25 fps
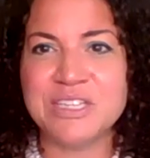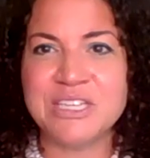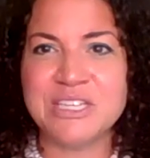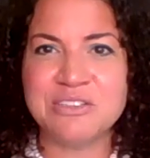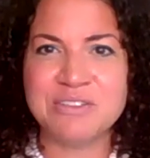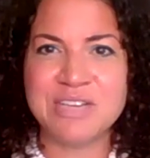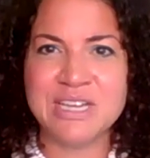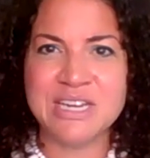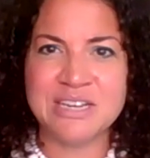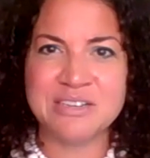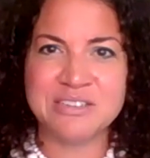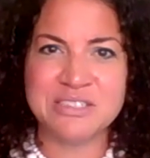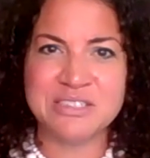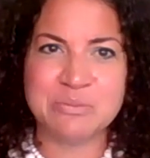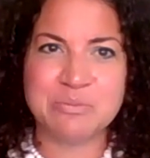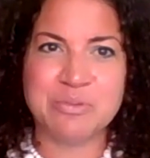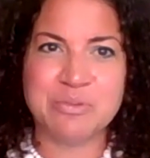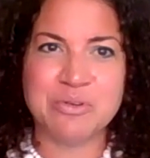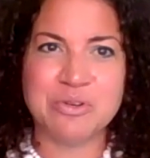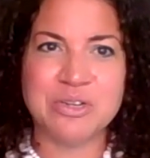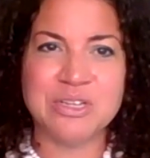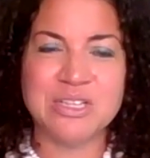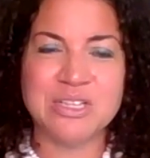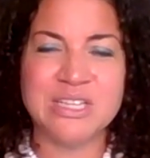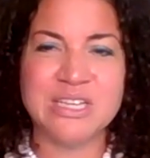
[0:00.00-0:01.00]
You get out to
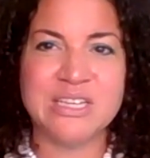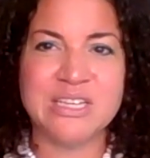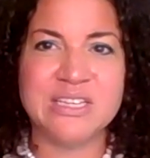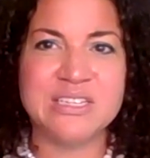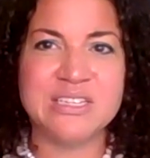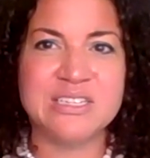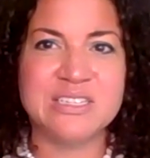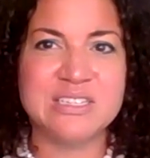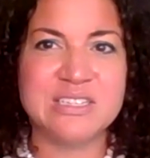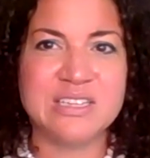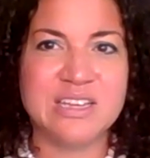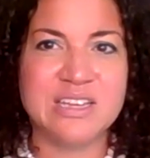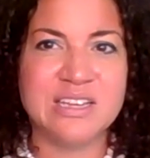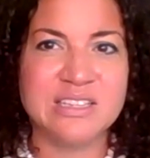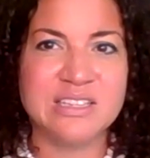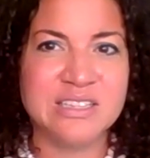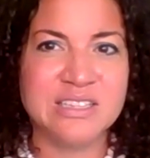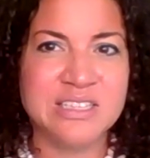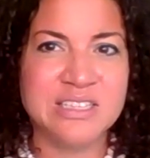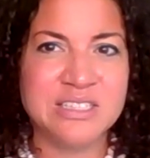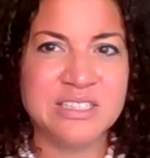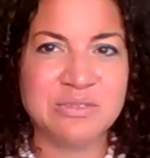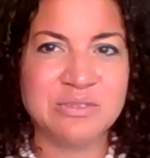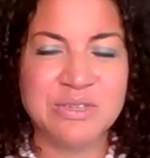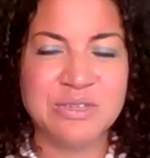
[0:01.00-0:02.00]
Portland at
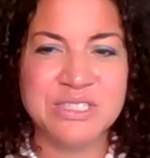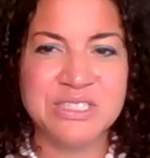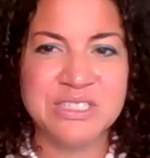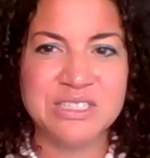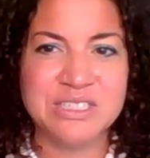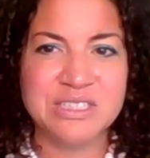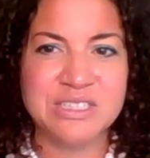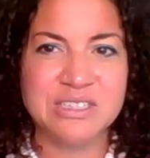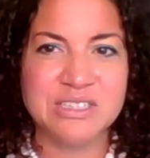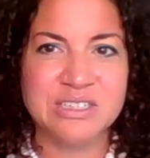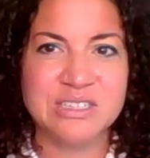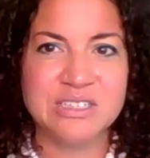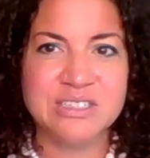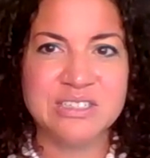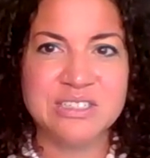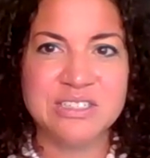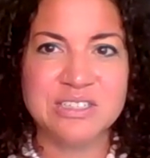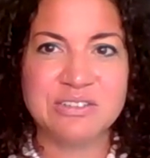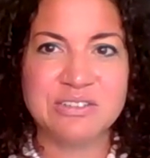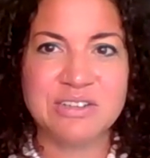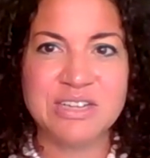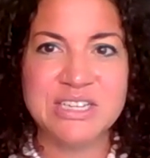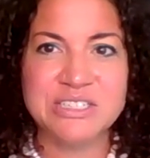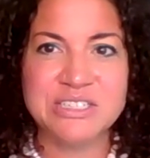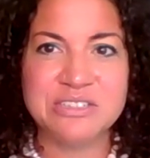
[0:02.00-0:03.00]
least once a year.
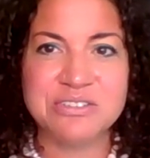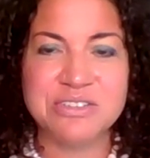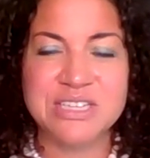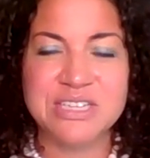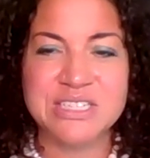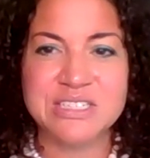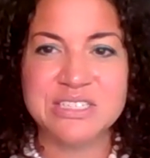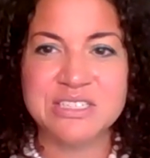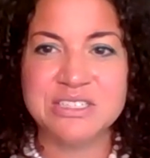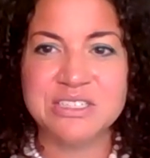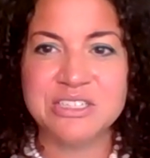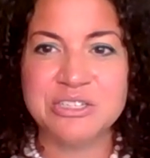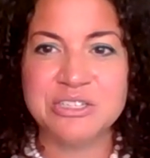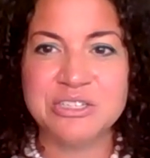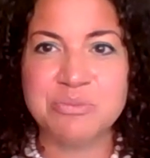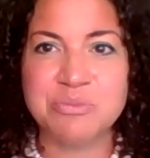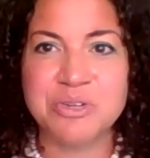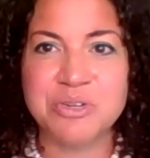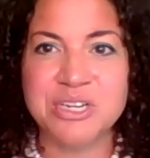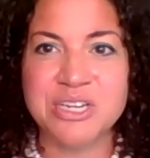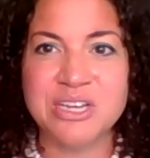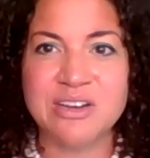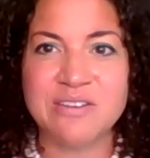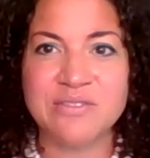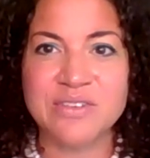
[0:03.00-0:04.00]
So I do get to see you
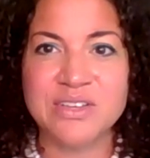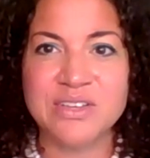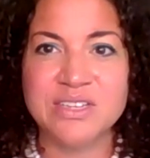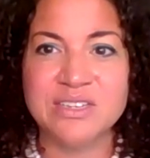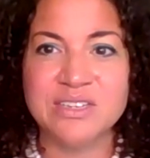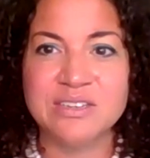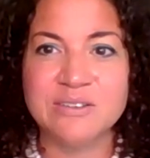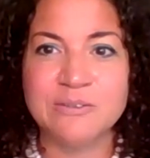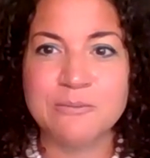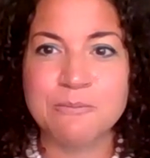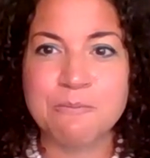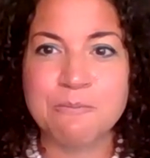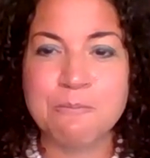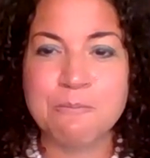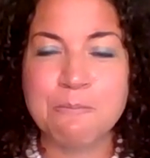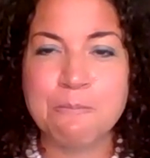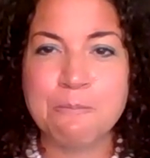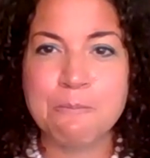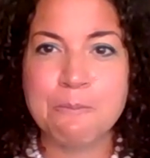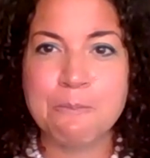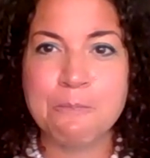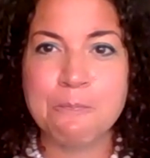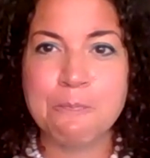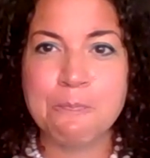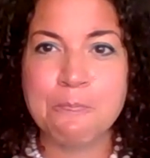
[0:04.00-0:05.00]
pretty often.
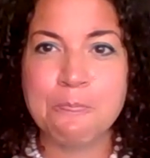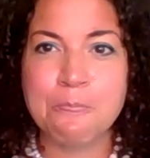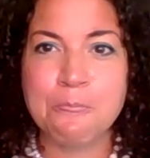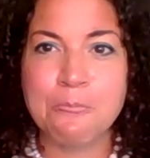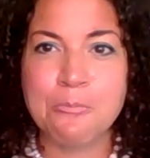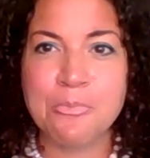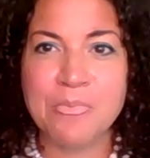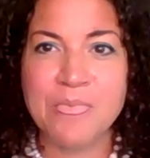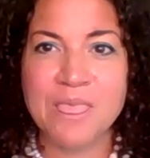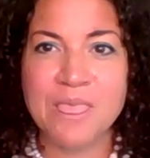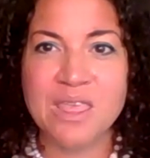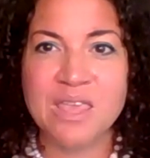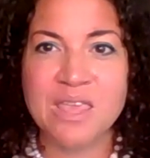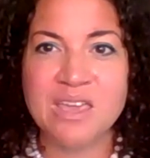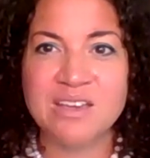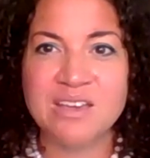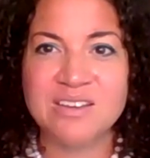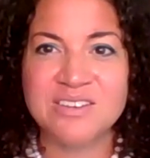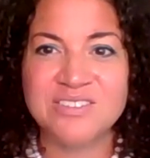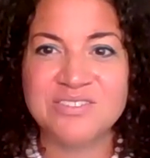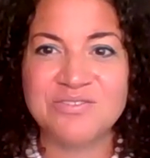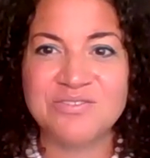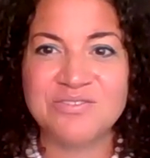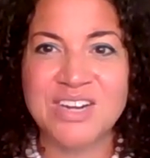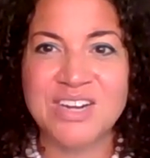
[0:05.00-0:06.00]
Mm-hmm.
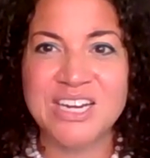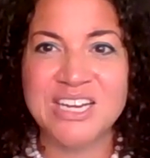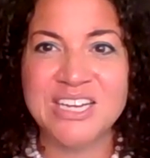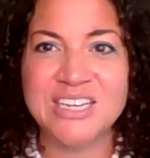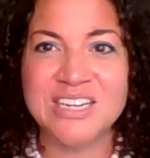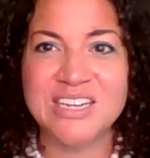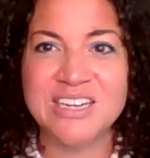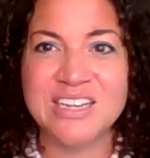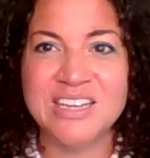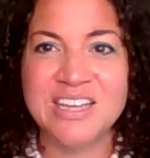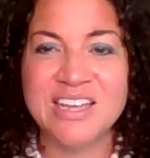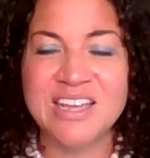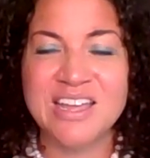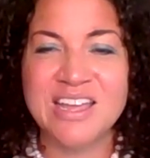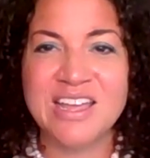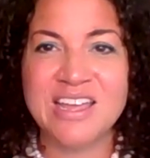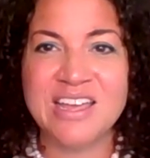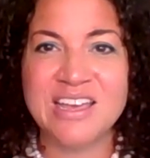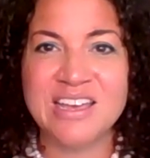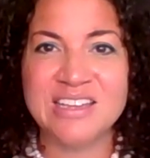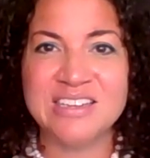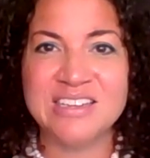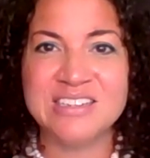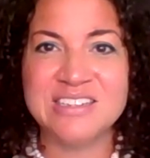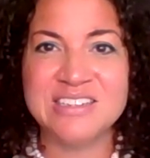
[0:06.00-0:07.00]
Right
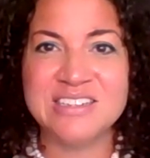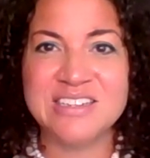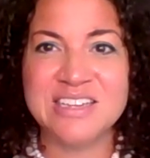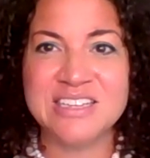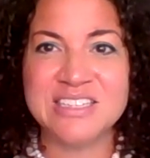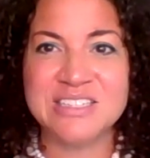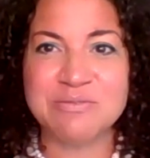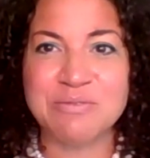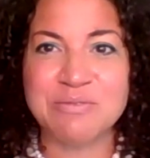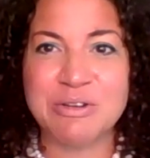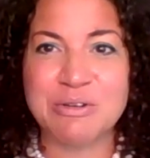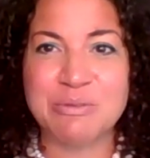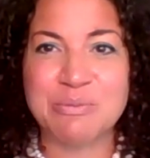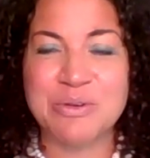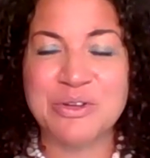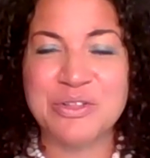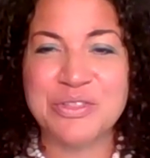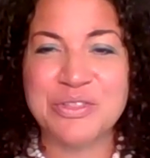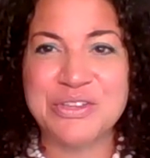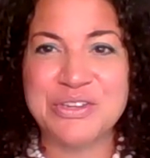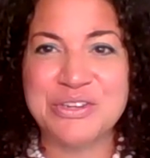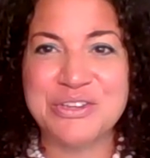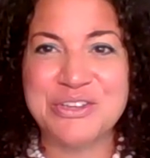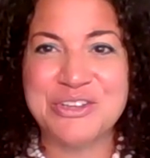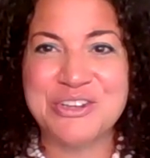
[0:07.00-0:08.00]
and yes we were both
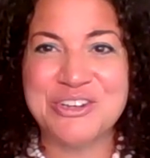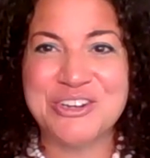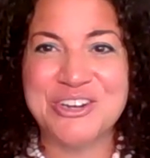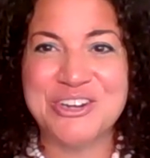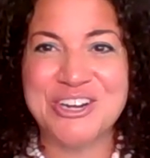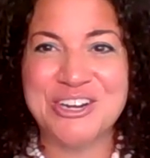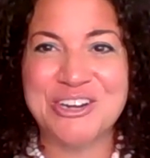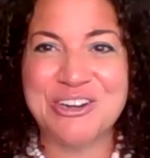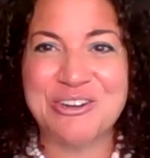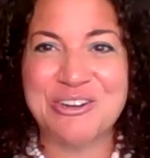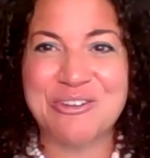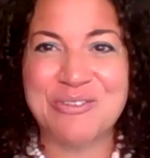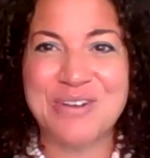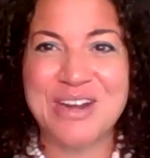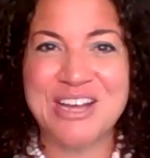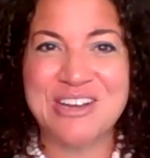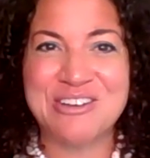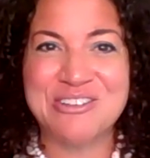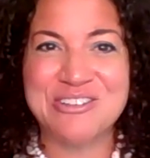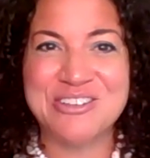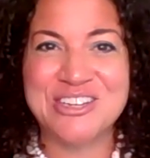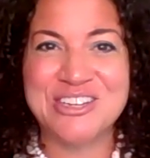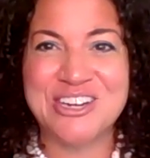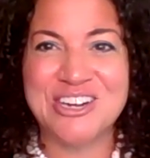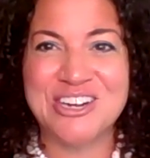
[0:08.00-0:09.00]
in new york
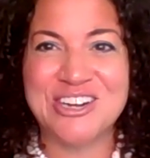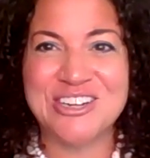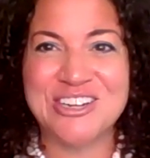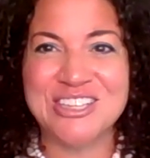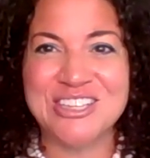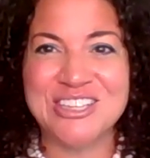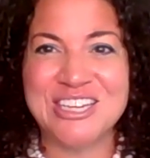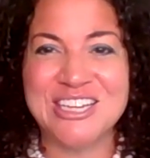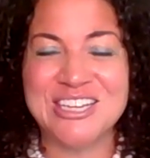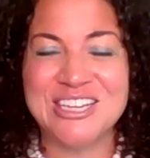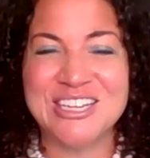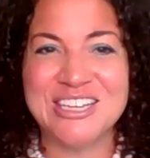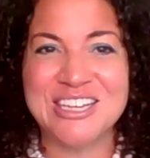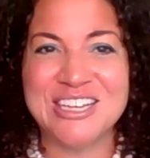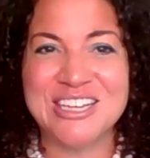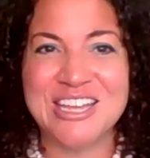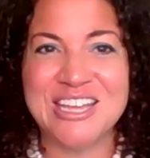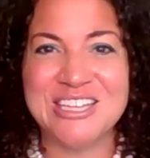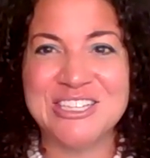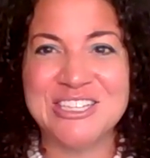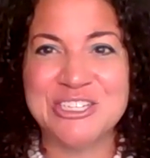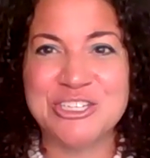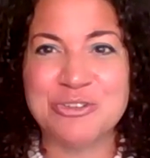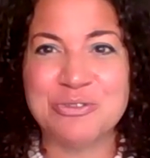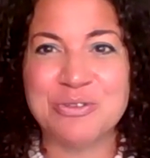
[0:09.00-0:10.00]
around our like
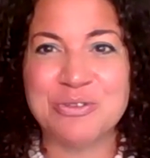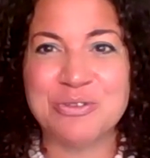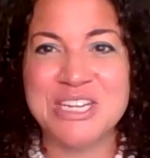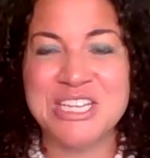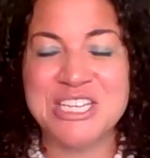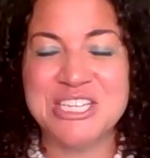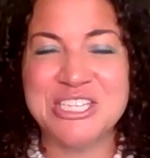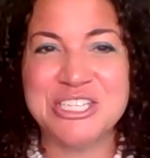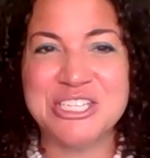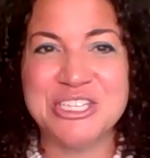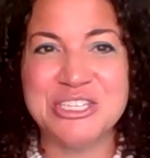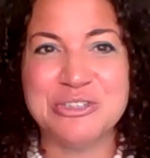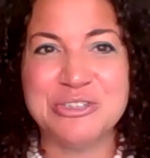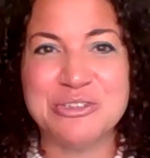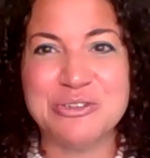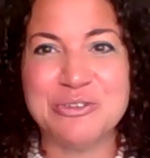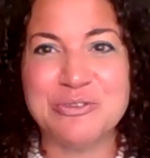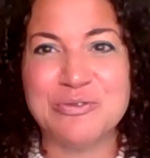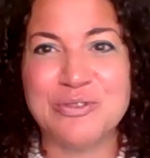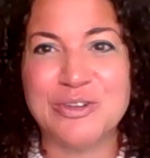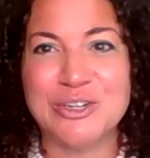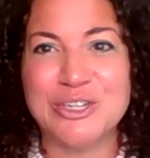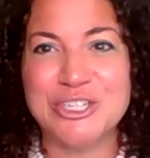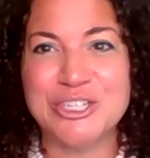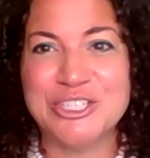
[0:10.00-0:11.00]
age 22
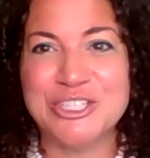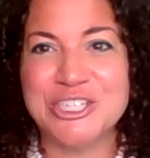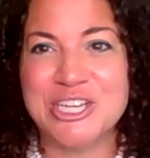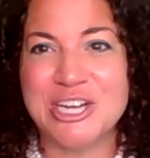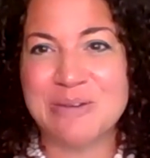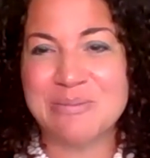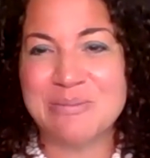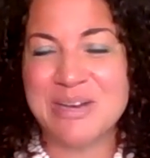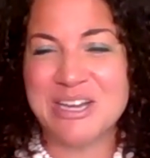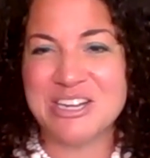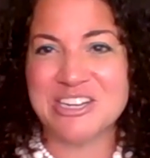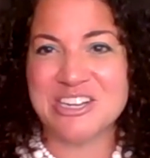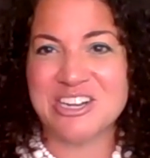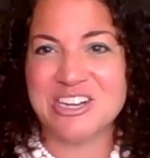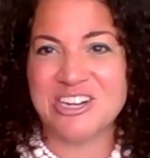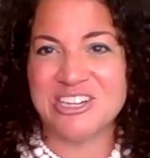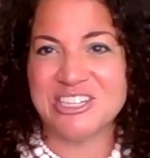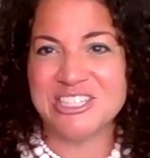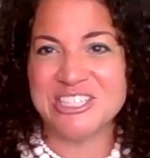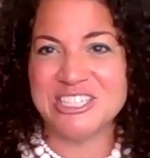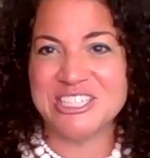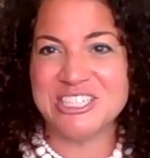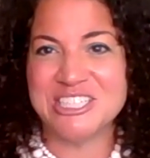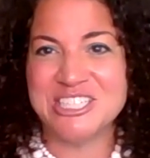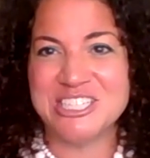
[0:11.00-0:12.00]
first job out of
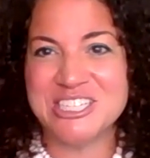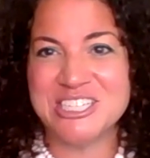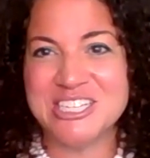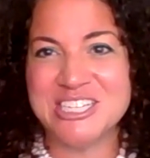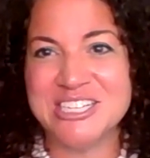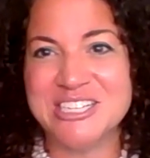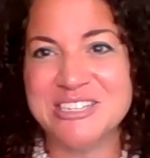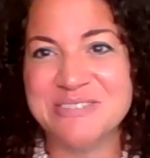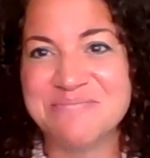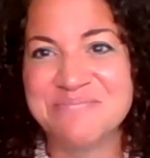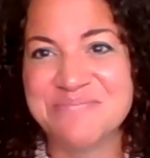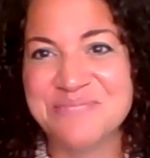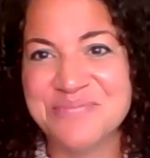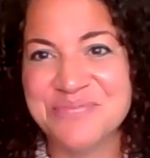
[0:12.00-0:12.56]
college time